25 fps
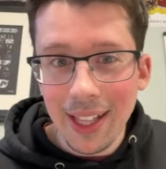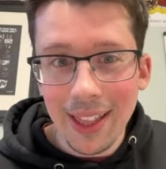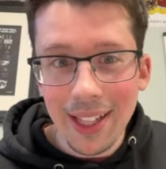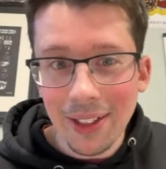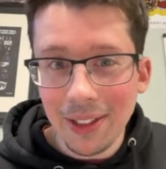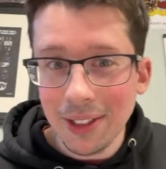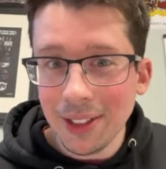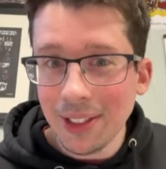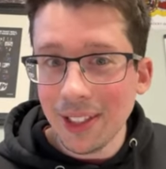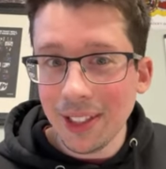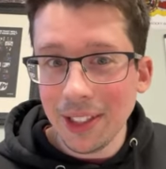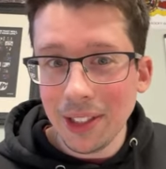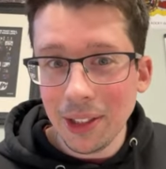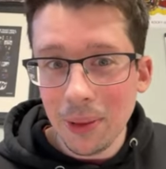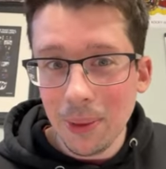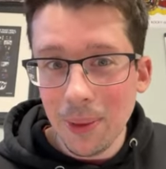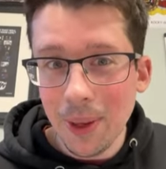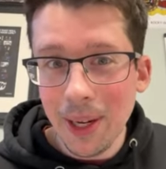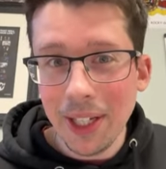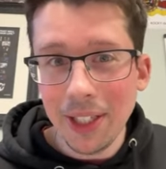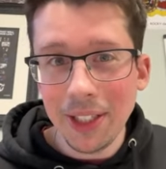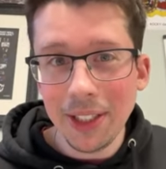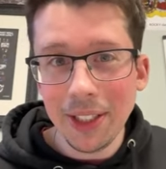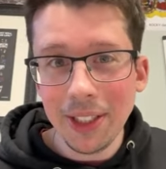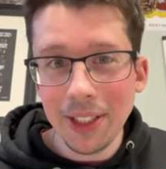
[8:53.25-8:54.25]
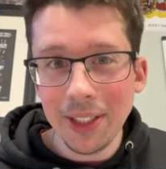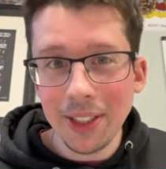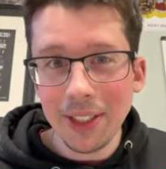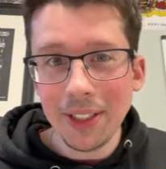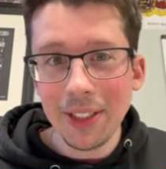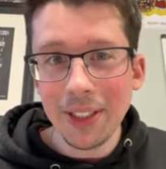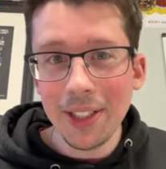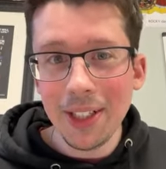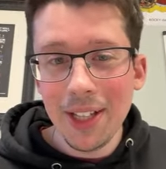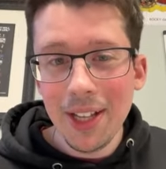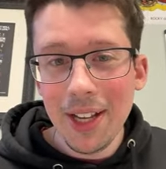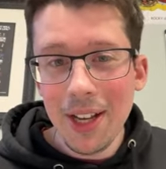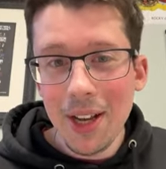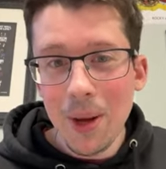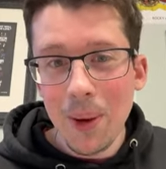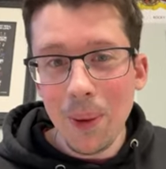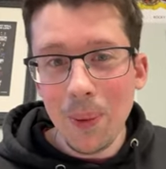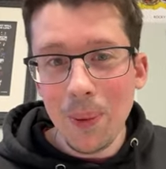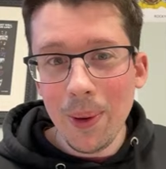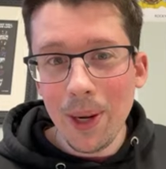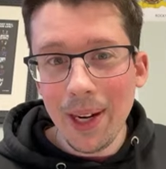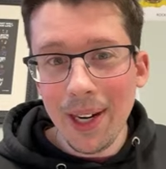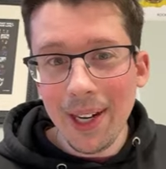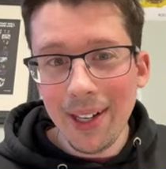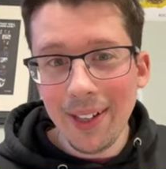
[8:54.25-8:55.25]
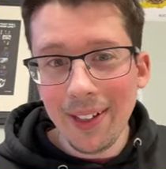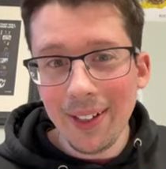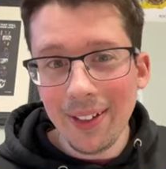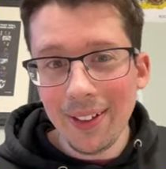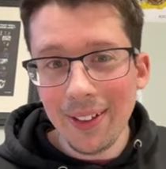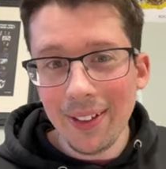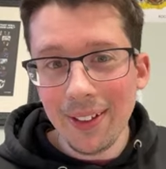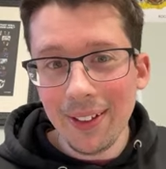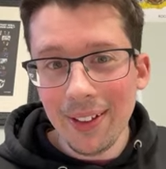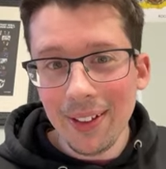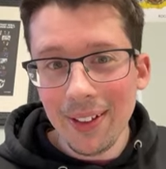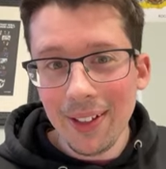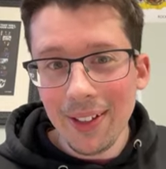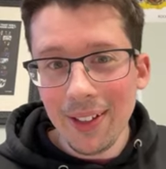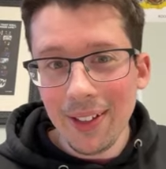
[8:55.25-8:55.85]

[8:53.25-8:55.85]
there's situations where